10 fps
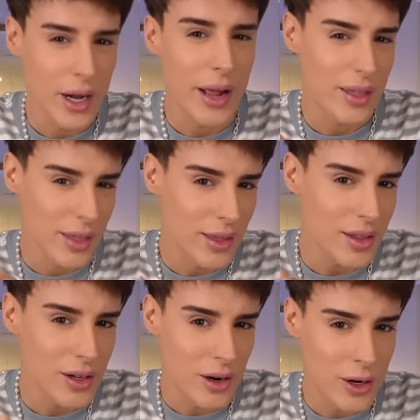I think
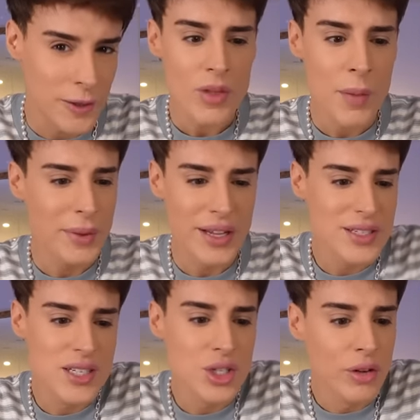they are
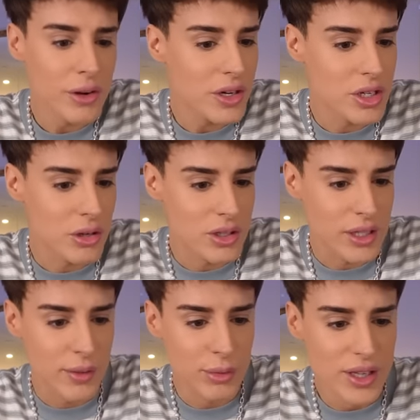because it's not very
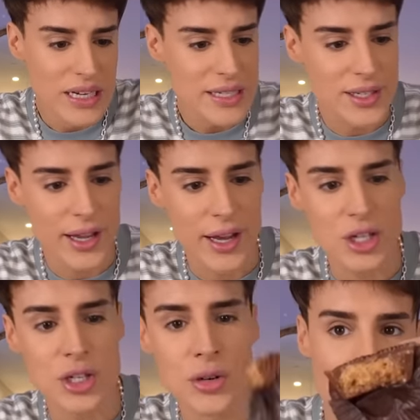salty. It really doesn't get you.